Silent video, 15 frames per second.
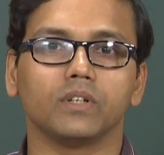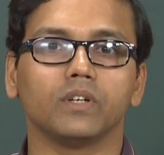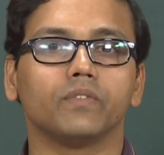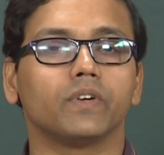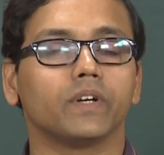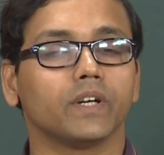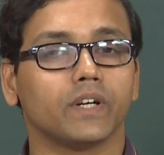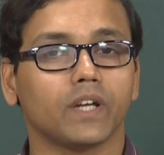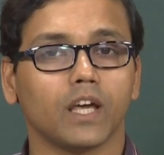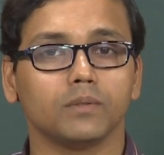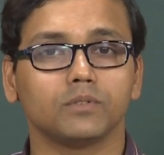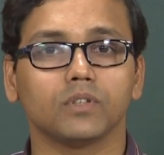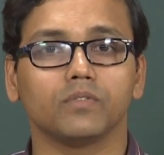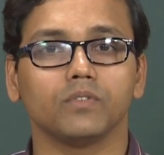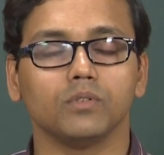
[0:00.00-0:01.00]
different
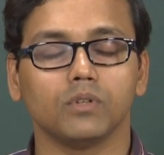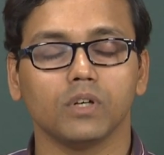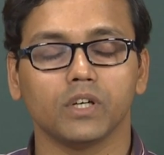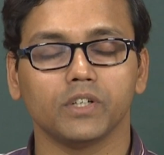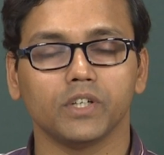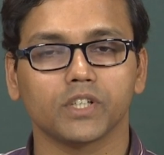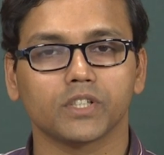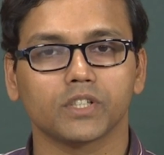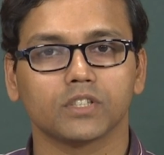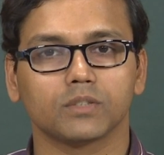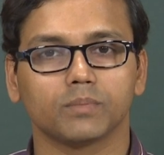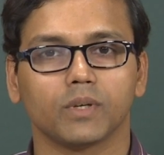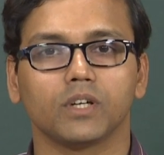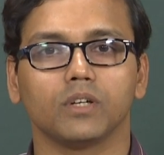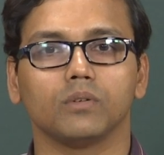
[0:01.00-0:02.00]
types of nuclear reactions
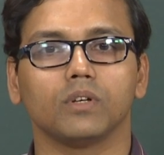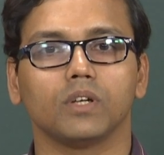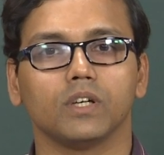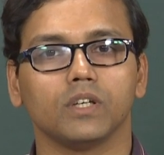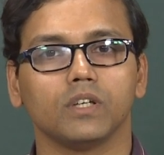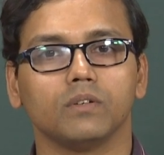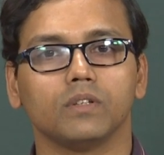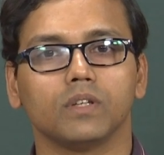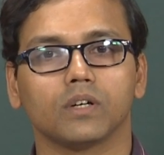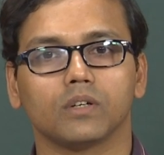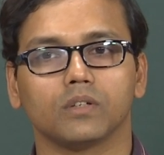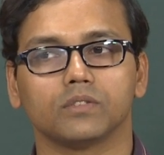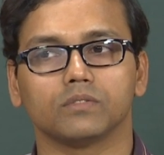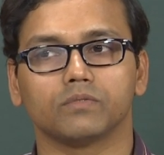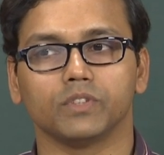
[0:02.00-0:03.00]
particularly the